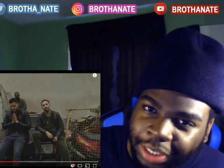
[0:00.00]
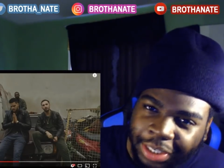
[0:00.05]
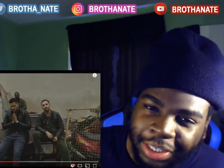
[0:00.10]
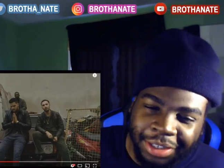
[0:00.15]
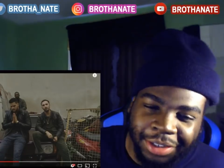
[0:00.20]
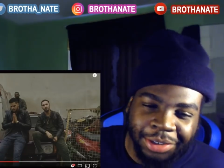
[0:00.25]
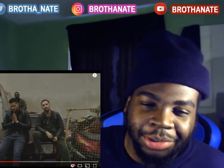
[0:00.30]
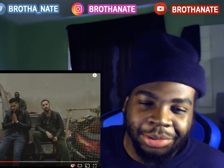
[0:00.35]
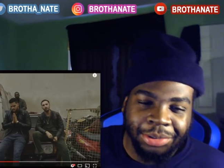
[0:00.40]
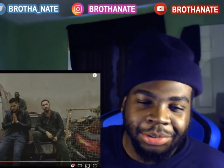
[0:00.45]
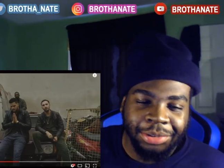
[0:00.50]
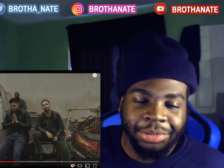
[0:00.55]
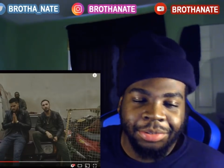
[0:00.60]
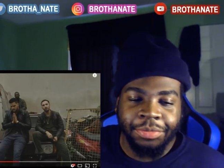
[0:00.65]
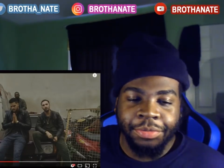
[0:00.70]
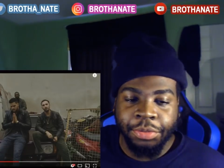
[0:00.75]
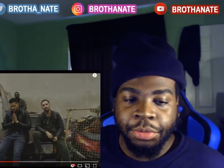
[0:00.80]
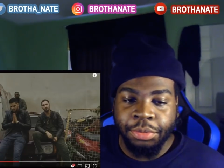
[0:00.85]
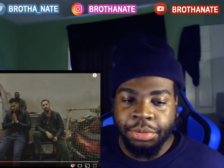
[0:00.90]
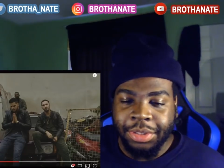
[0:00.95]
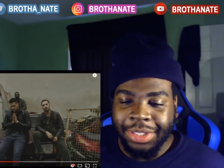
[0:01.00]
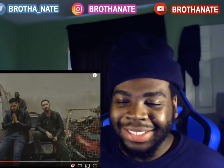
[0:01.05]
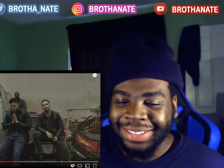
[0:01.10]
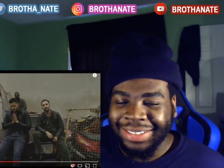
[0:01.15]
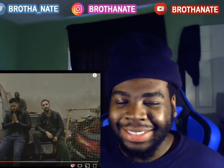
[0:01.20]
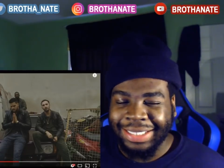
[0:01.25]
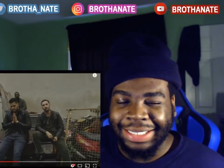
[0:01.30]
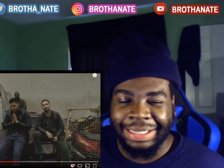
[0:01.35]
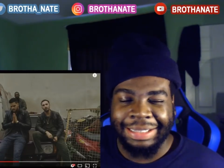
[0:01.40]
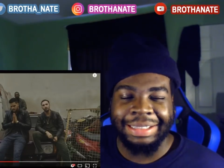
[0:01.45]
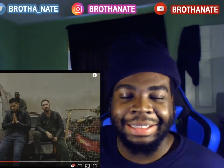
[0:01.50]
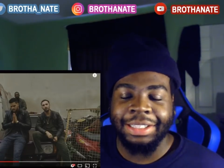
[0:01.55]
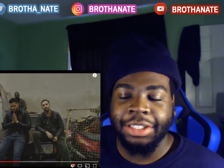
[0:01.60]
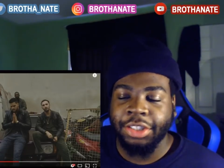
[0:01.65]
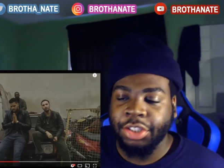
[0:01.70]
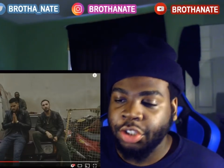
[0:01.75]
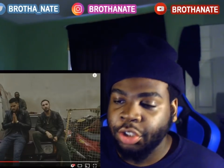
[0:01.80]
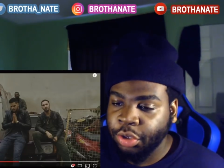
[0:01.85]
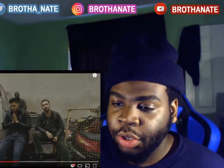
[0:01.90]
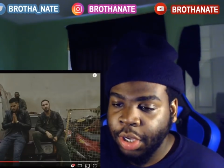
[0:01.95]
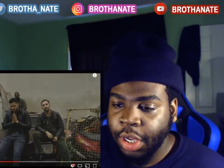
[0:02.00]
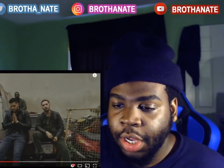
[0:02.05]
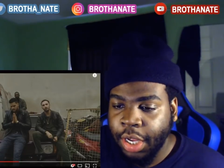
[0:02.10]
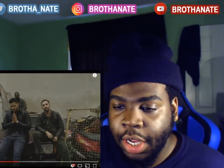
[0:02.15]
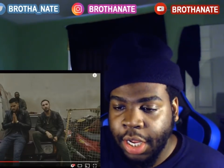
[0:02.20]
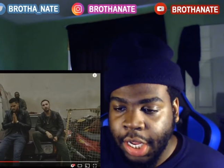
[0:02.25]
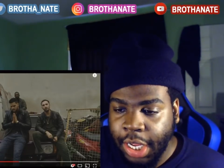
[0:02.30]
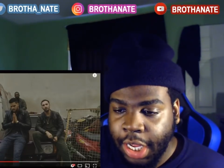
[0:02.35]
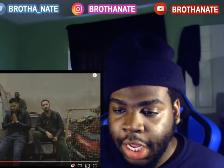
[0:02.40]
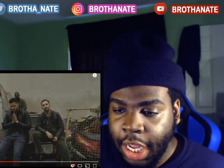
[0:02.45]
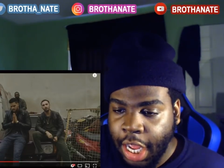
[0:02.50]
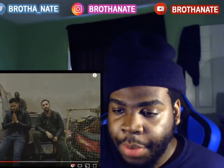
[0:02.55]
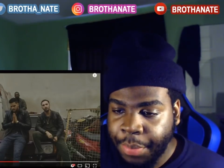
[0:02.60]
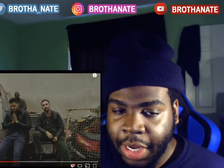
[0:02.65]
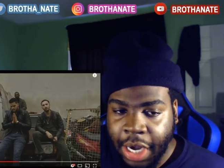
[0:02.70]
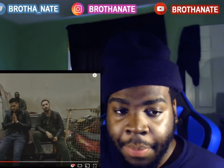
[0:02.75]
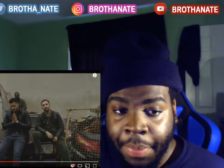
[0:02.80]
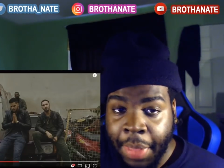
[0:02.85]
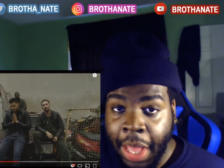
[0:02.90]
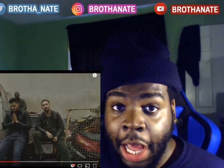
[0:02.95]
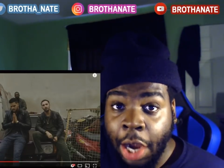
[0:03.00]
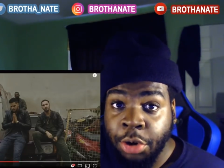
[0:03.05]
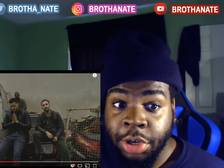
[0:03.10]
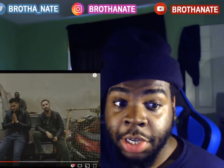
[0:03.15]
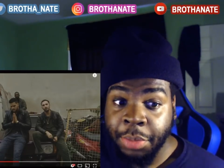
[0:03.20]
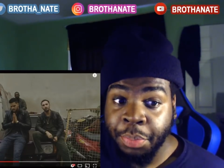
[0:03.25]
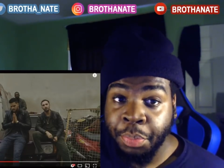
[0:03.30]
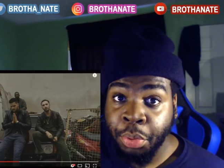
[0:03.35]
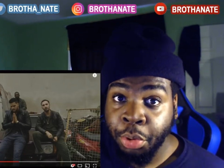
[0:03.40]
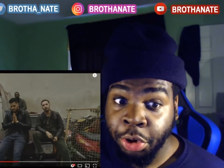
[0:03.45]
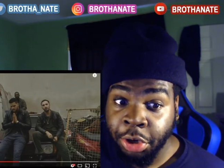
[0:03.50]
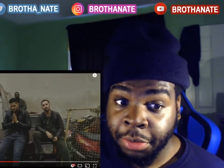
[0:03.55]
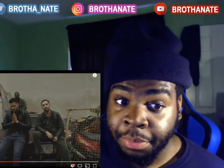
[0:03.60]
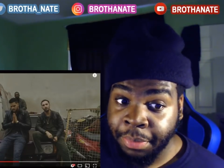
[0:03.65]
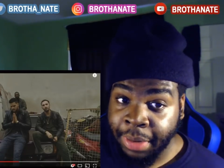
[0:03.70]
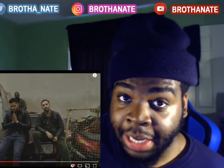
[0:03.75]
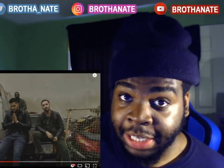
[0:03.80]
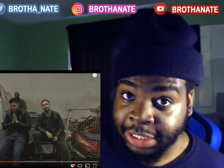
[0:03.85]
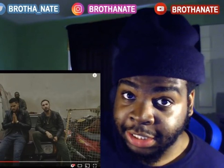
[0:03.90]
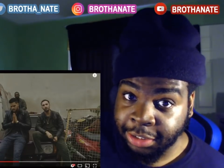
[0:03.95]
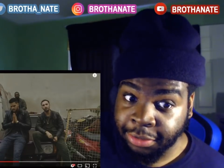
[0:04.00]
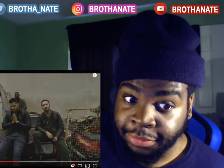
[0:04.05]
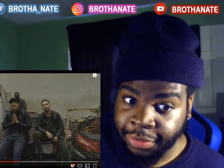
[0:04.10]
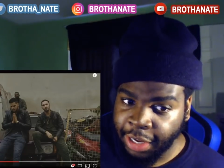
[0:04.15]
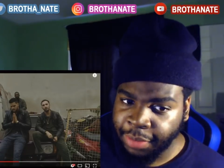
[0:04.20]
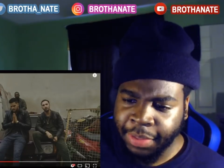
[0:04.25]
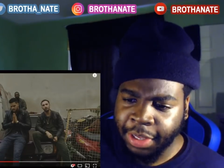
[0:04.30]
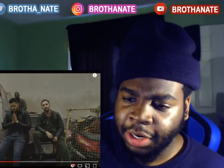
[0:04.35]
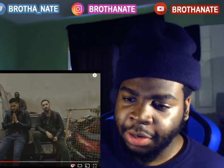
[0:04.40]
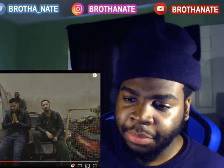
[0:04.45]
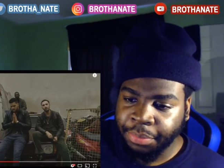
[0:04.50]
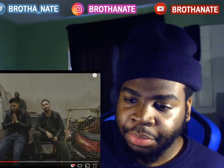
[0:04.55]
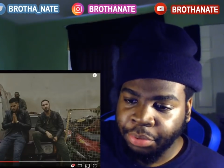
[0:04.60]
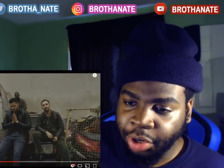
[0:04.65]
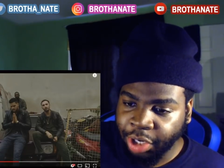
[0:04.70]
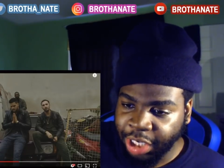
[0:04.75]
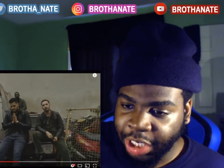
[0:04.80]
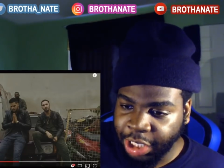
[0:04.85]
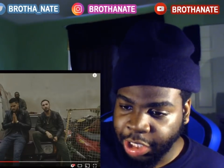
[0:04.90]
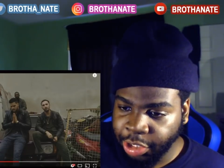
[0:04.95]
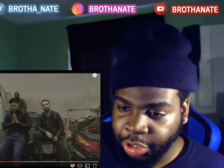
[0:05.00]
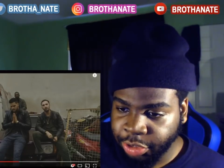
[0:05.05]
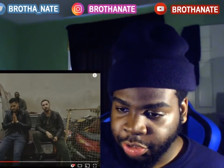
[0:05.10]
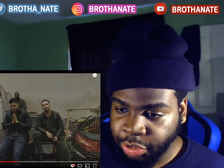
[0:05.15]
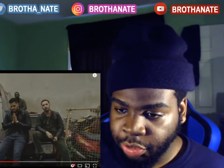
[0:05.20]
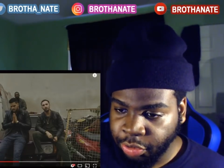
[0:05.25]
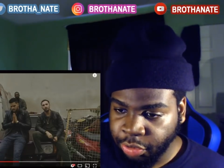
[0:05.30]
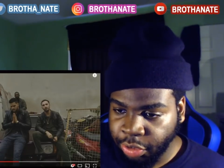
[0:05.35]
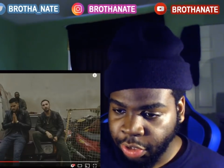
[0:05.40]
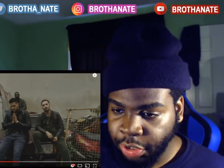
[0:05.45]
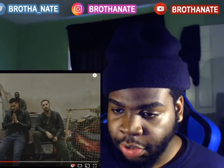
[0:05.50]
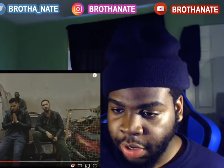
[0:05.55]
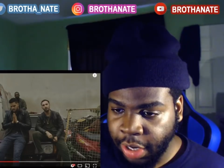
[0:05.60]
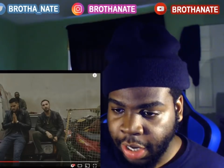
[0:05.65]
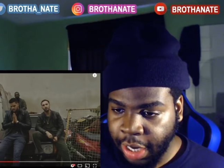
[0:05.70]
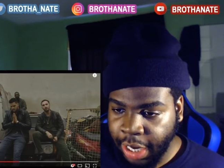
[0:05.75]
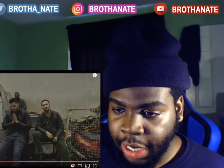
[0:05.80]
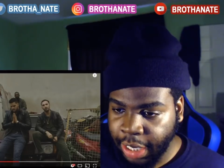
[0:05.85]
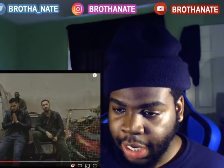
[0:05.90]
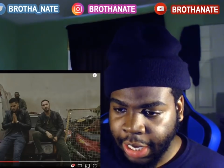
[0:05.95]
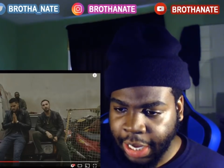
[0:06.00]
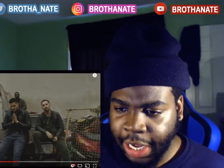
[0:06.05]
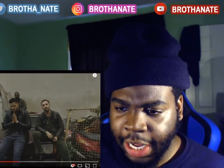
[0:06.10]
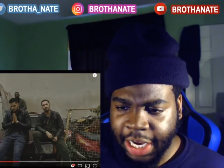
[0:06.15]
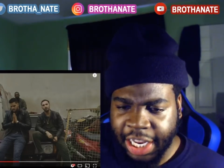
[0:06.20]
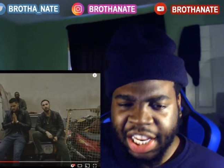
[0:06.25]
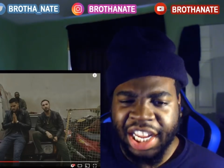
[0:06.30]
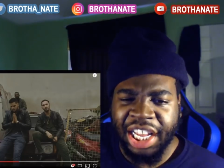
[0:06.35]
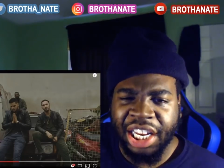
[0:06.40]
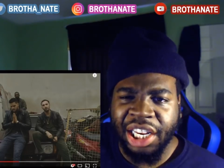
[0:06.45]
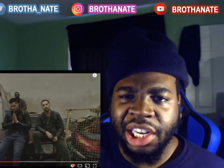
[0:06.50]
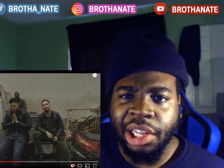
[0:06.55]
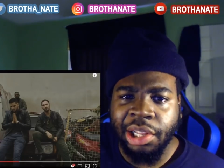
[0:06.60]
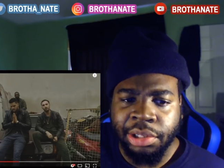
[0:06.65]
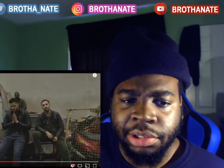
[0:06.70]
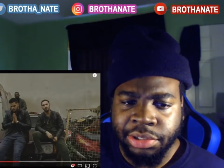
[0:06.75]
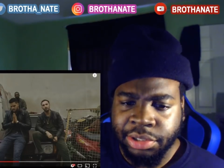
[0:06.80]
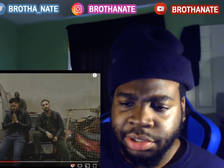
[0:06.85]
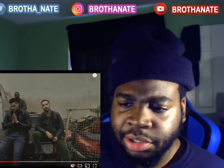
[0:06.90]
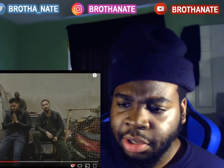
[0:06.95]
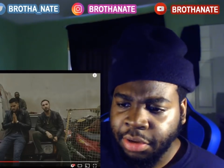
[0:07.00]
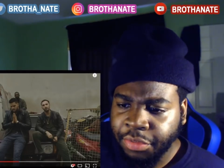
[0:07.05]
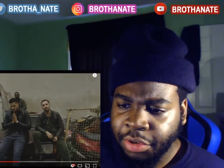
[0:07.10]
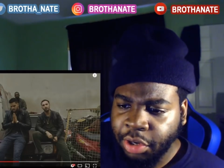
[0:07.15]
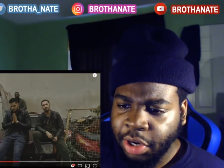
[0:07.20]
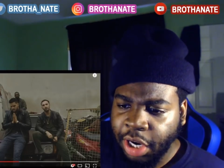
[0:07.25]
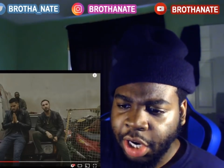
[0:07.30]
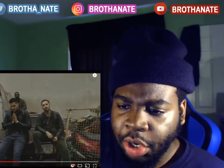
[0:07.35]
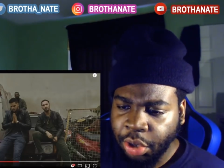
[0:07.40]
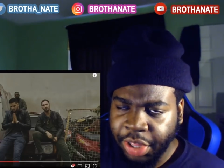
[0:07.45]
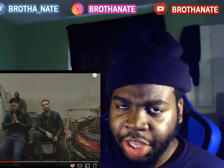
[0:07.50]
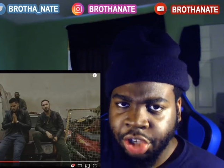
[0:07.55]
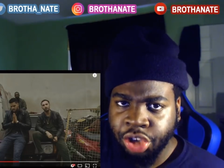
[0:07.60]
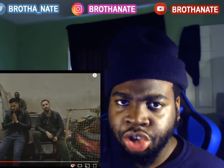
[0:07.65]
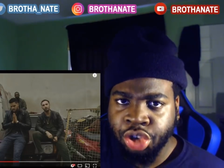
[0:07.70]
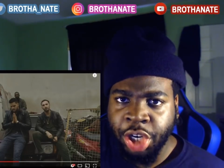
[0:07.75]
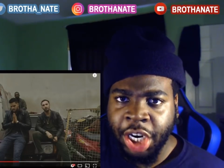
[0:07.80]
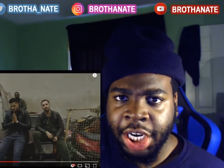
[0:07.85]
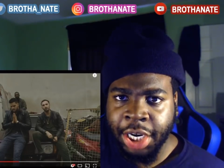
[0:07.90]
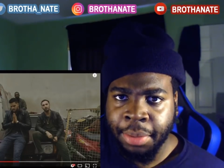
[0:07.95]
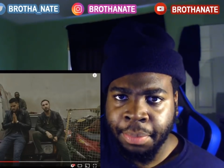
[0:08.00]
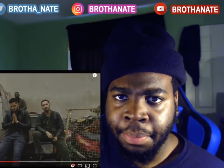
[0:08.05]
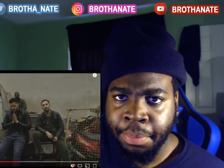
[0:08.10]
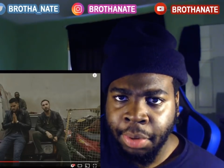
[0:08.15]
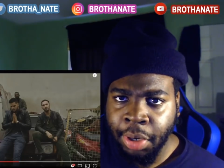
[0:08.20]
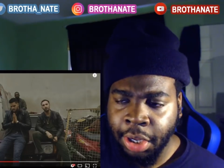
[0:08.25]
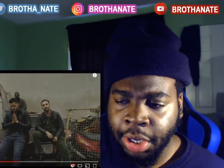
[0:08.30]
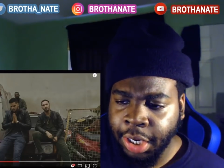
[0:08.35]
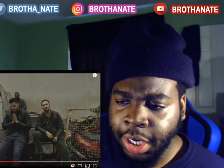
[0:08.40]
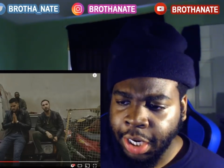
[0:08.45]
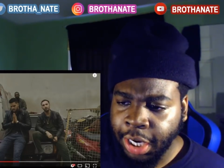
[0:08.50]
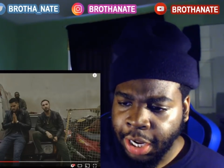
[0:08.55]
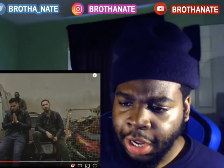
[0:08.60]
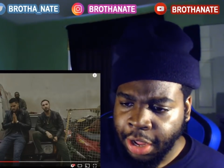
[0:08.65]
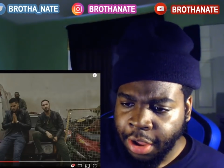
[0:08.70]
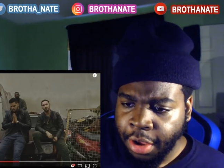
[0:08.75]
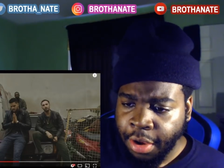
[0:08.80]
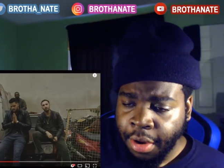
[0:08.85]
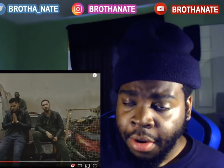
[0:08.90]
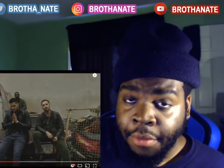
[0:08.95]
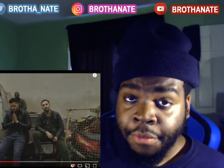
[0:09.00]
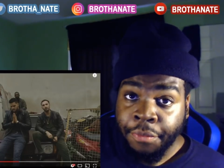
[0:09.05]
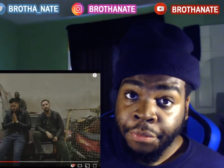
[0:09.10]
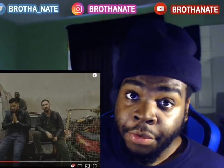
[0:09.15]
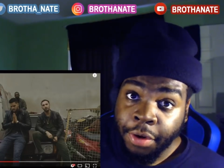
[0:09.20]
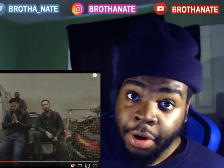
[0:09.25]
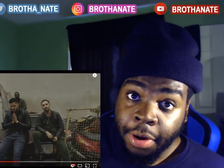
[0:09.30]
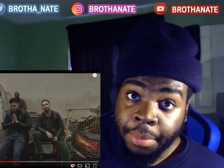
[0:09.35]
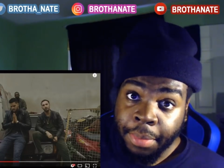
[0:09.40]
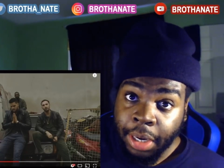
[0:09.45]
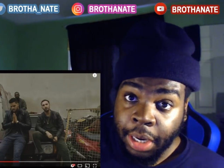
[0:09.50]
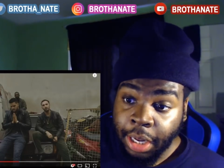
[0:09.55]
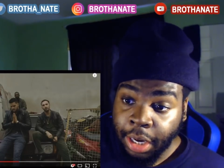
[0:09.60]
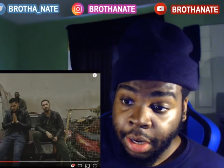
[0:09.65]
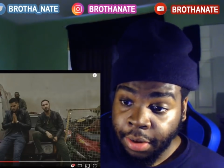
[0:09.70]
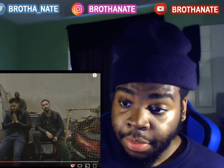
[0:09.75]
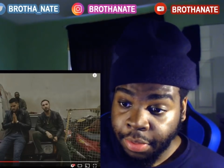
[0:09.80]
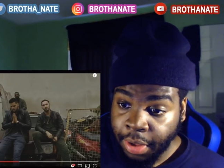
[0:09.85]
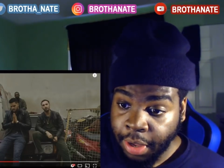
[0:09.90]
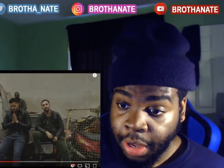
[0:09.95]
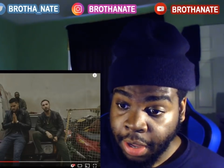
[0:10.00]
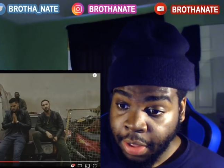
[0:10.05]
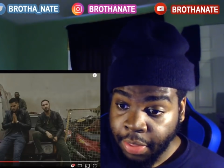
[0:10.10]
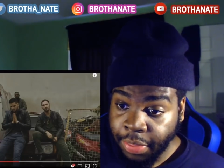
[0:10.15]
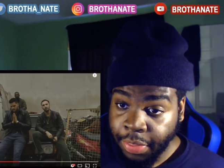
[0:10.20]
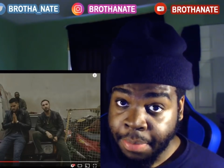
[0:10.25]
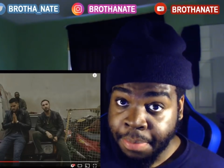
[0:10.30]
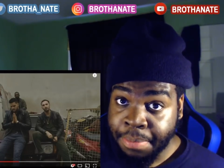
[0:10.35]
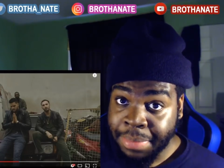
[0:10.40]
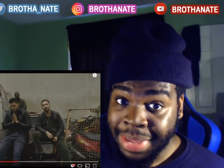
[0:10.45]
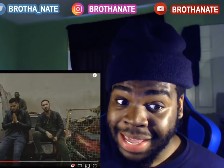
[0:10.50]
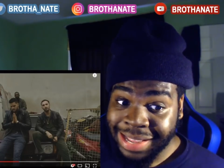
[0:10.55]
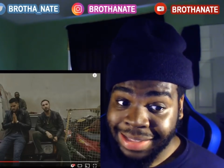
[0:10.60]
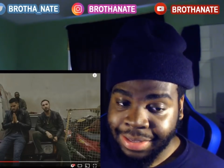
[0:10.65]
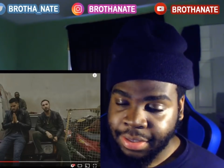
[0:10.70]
whole food thing is like, so, I mean, I don't eat pork myself, I'm not a pork eater, so, you know, I kinda eat halal stuff, you know, I know they drain the blood from a lot of the meats,